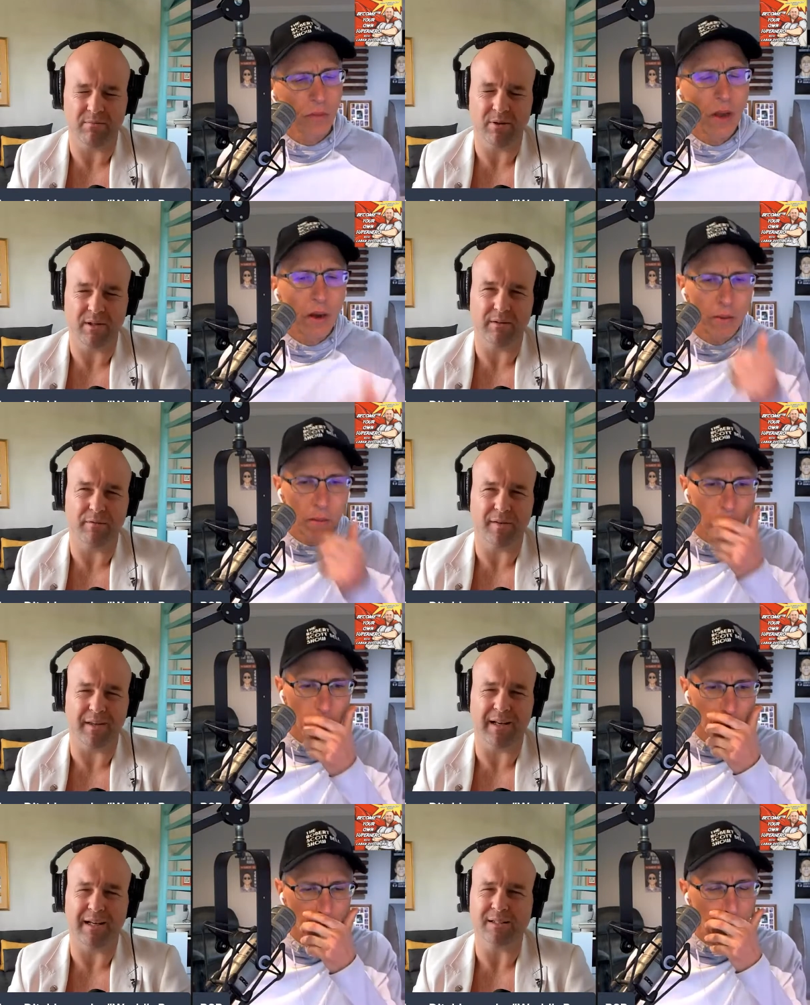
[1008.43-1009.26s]
Speaker 1: Yeah. Really,
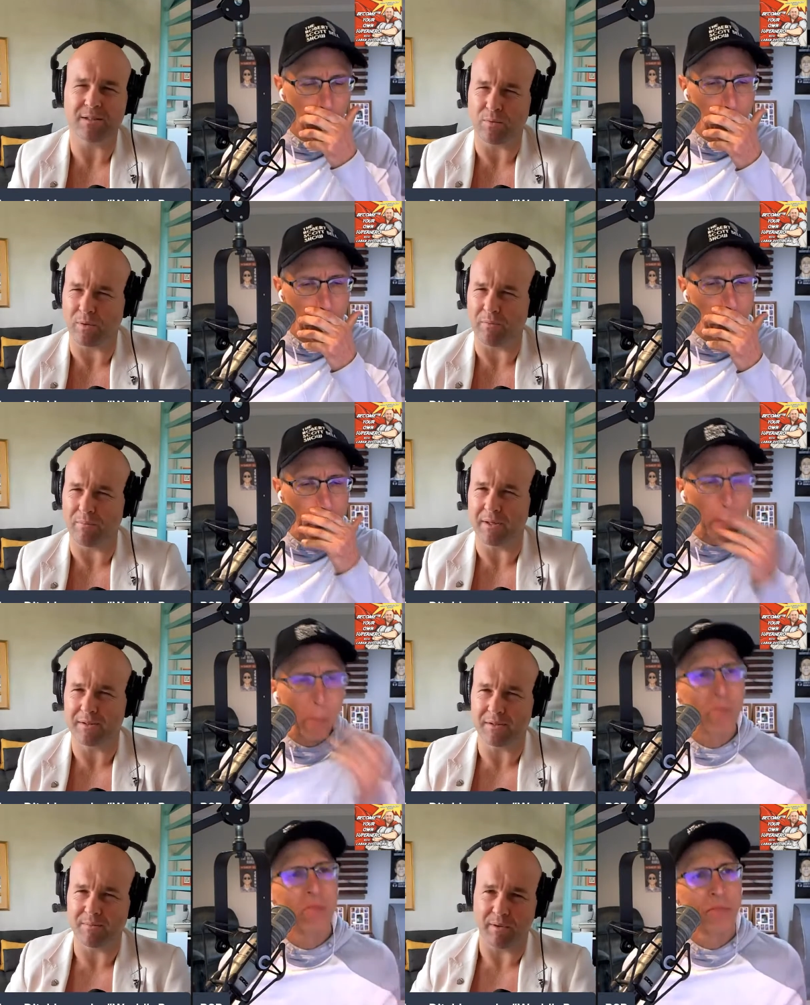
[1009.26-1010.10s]
for the last twelve
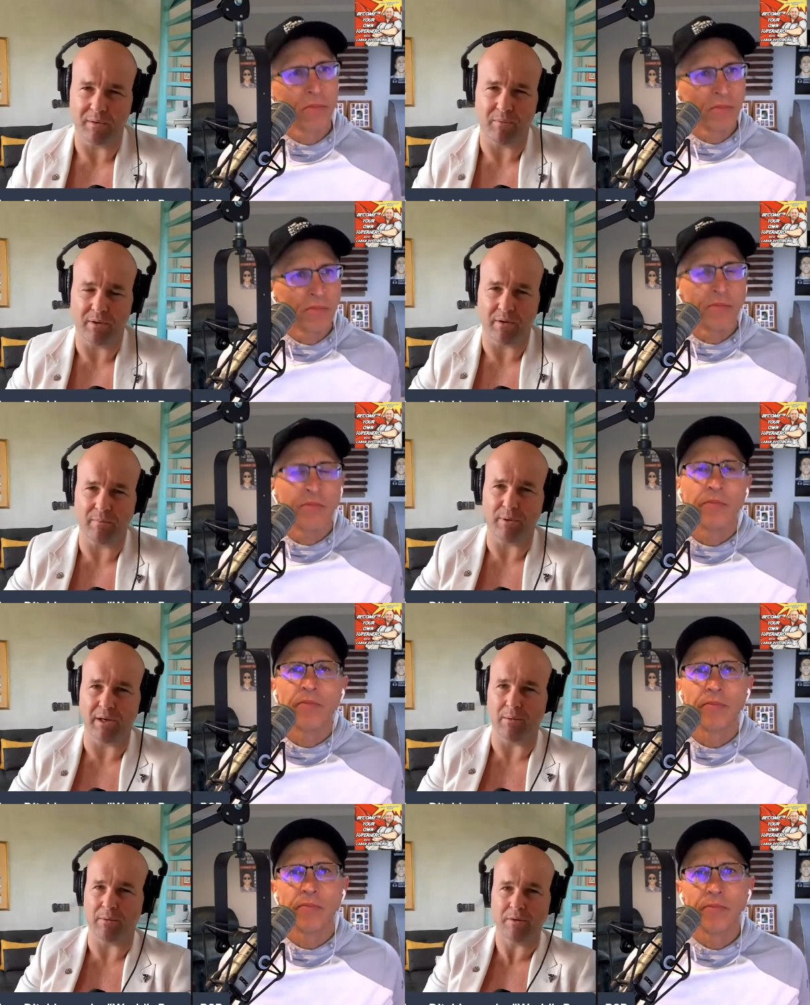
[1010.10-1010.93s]
months, it's been where I've
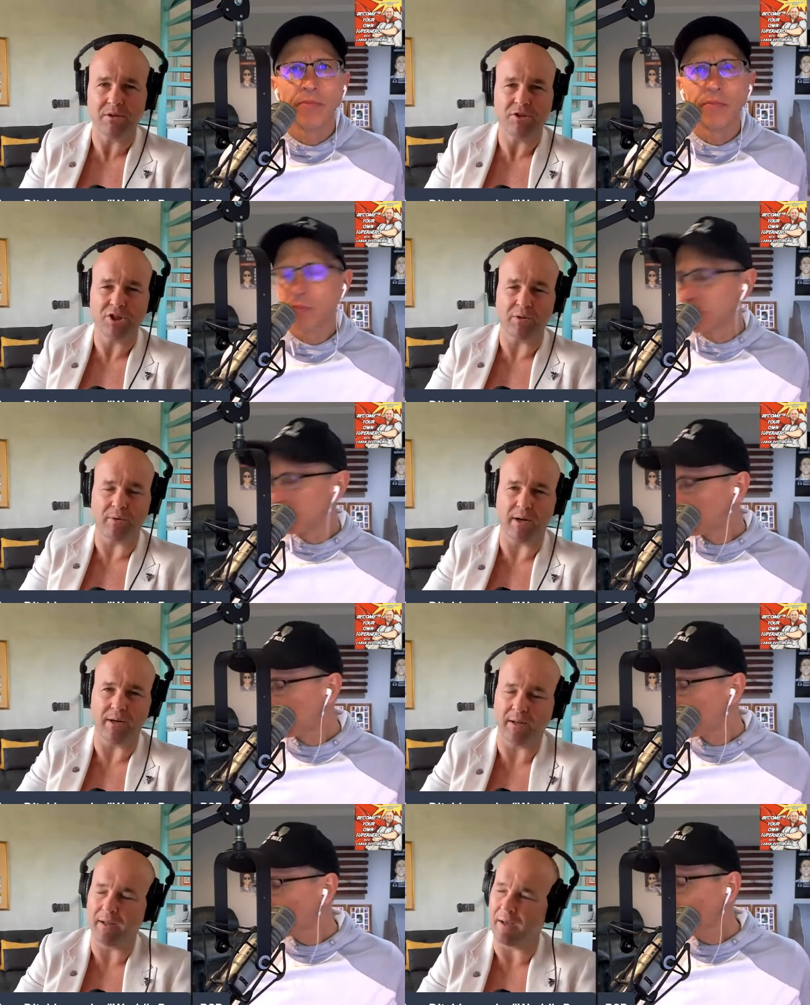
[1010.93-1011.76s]
been able to
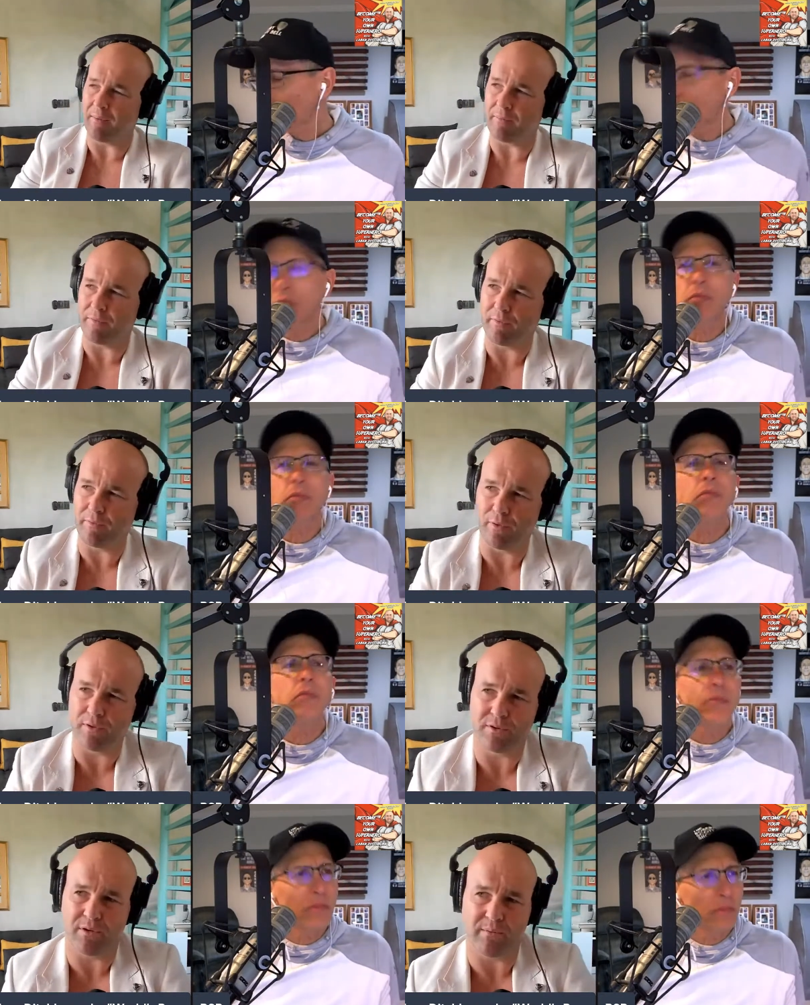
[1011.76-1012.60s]
generate an income for the
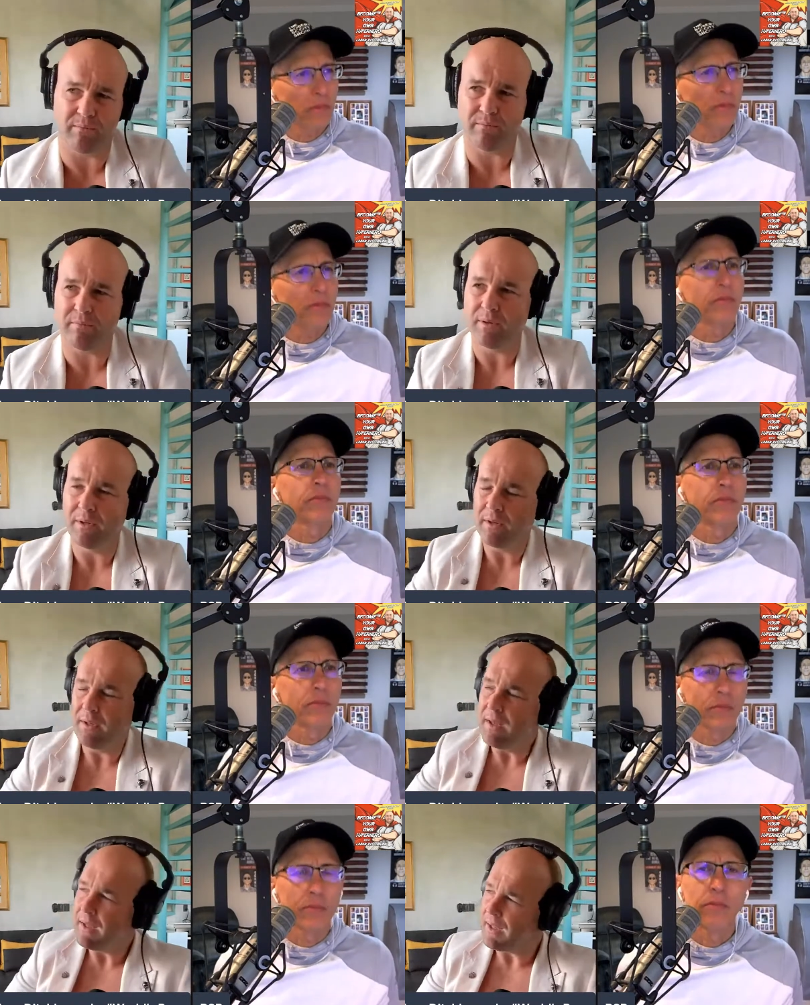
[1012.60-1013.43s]
first time,
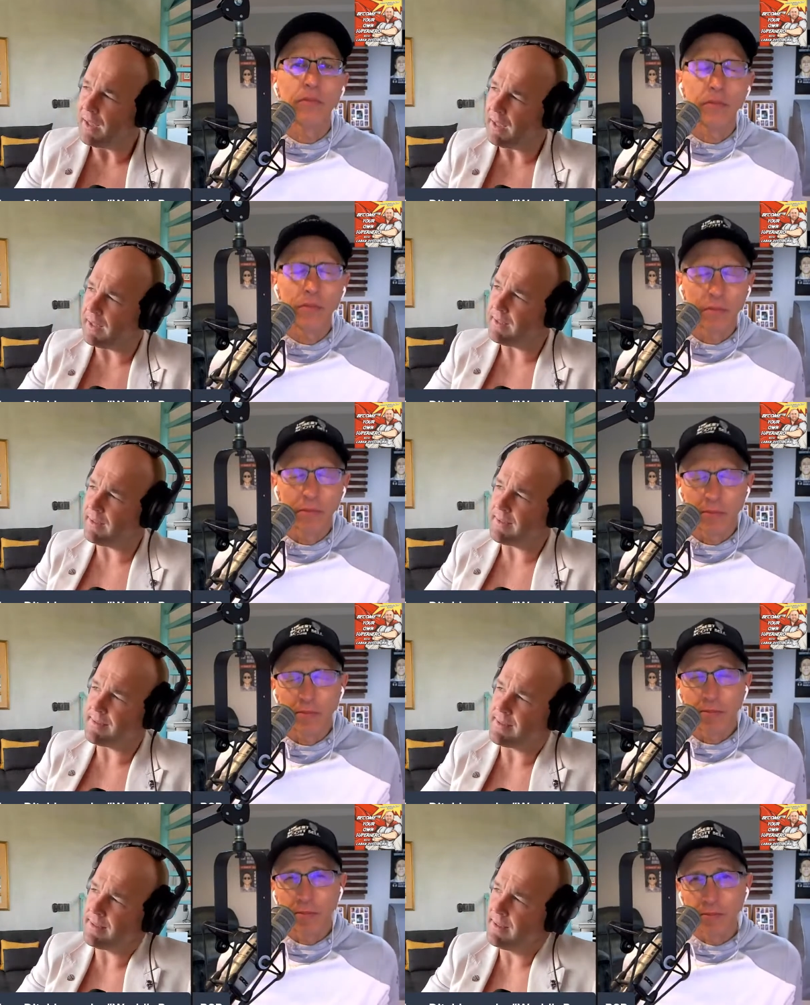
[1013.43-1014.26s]

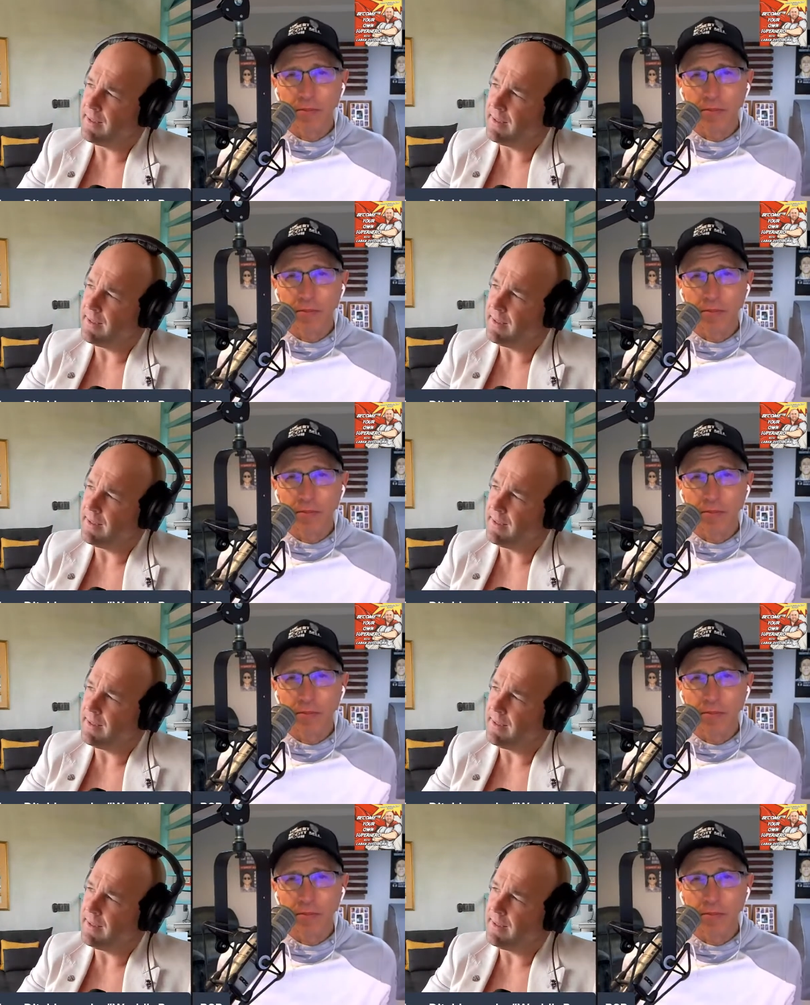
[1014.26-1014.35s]
and